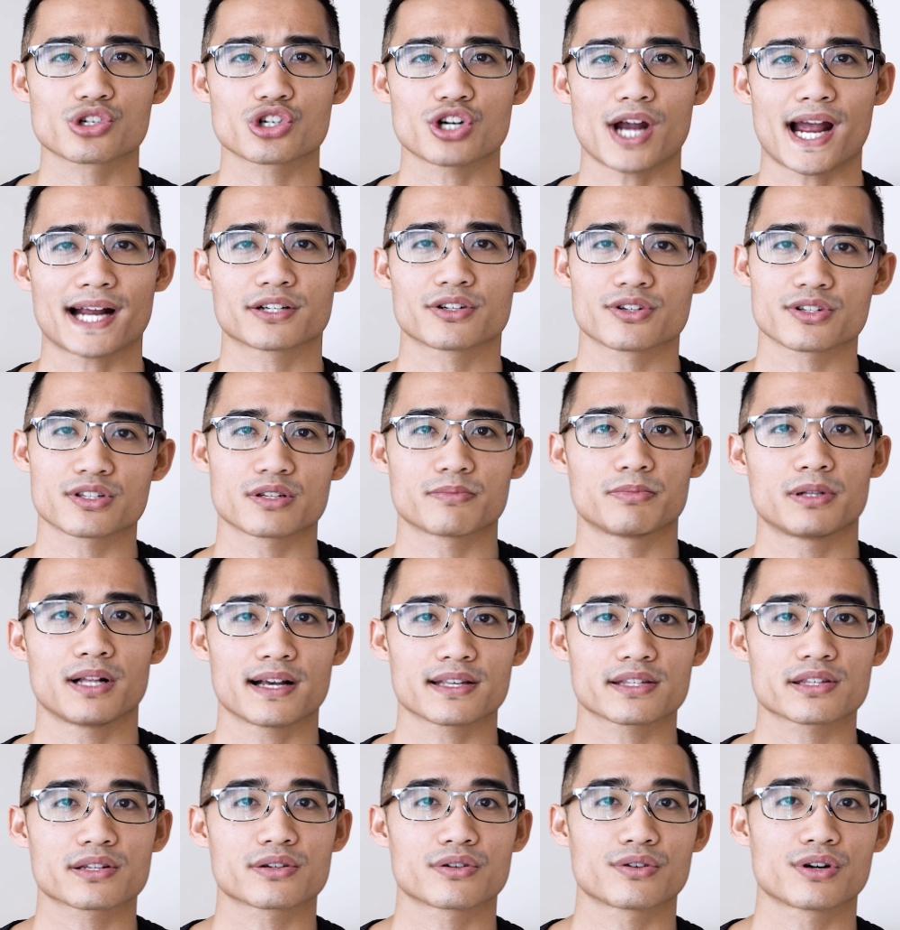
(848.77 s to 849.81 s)
tractor
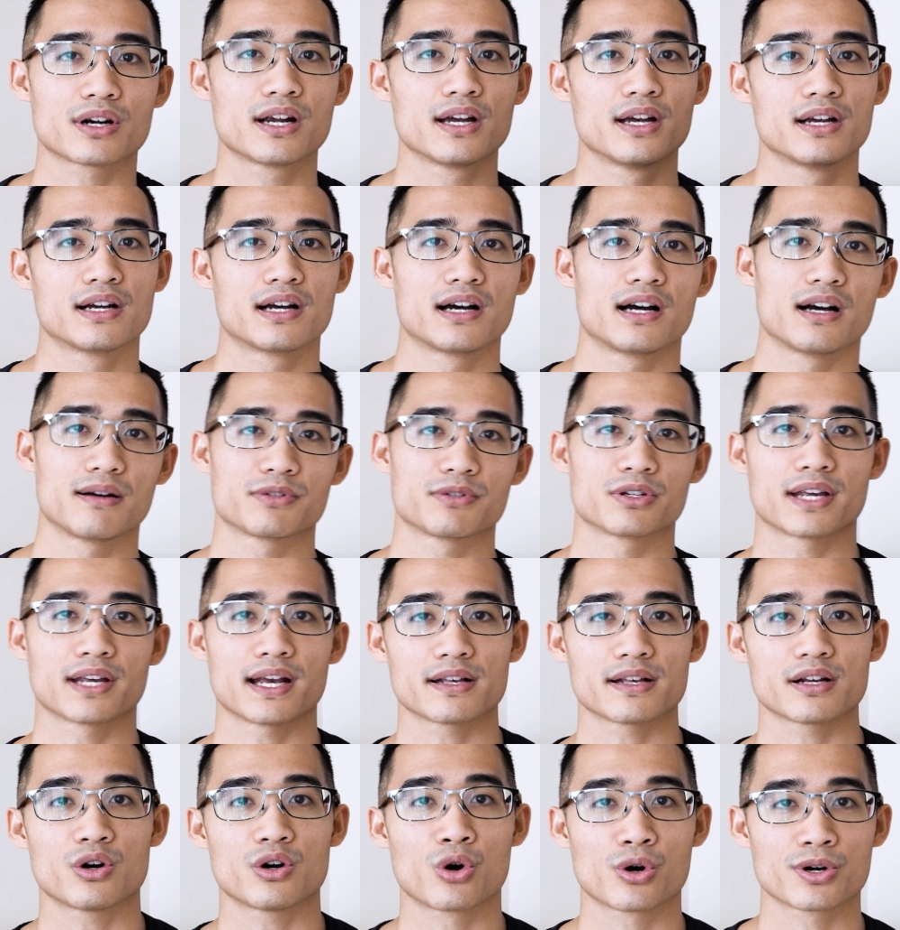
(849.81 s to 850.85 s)
supply store to
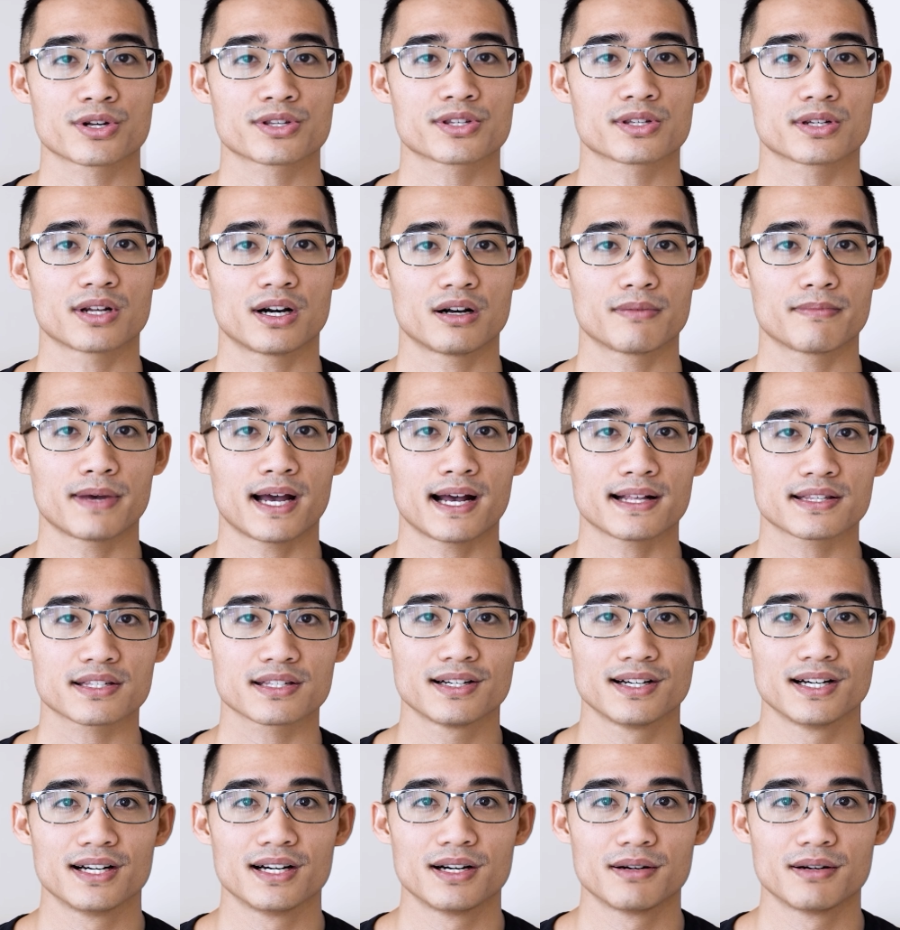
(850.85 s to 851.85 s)
get horse stall mats.